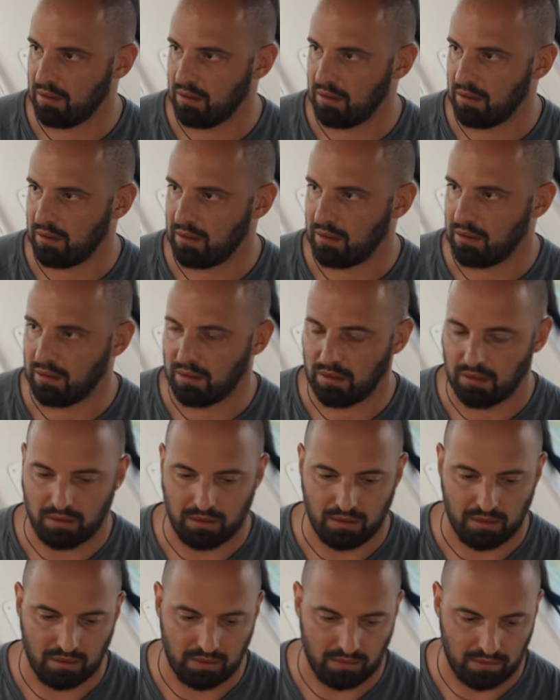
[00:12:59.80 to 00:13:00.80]

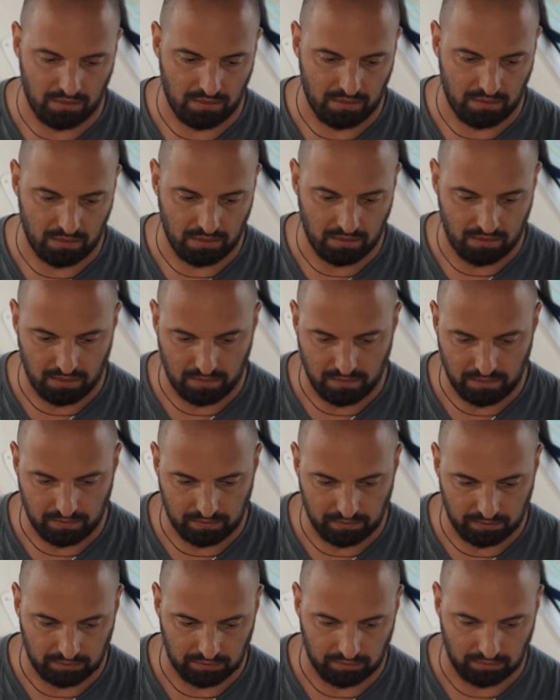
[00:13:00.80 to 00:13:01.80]

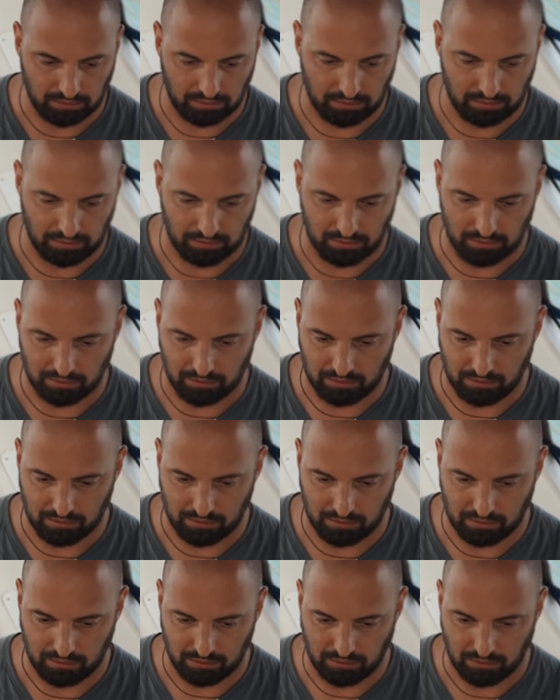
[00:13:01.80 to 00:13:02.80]

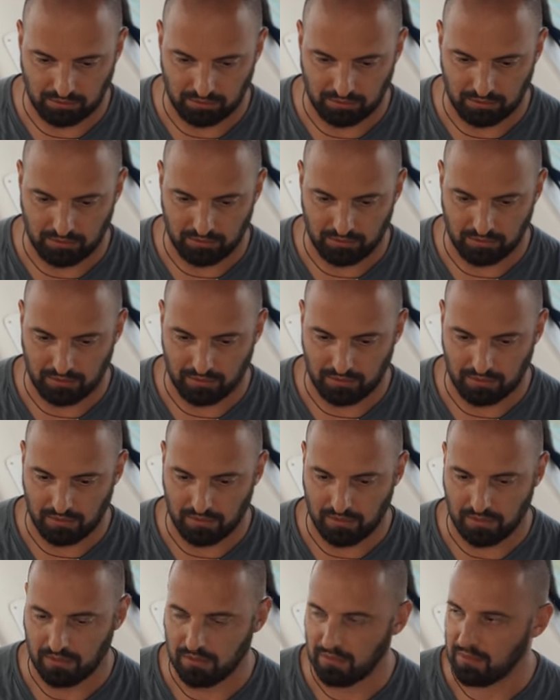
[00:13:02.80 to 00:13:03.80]

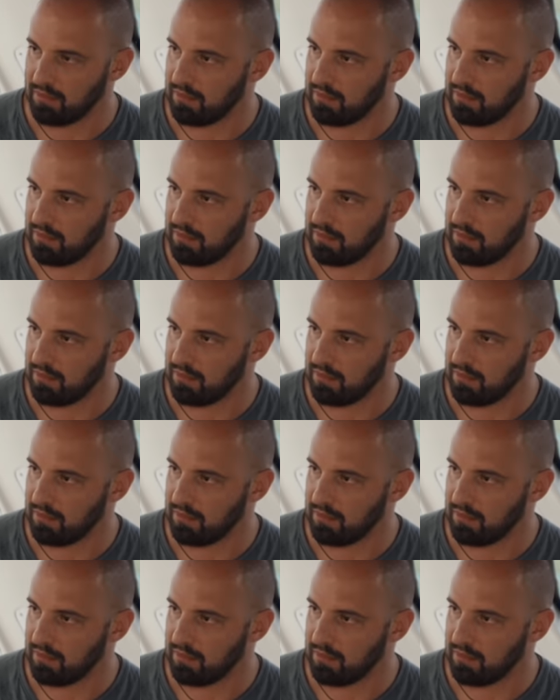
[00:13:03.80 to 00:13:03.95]
(not speaking)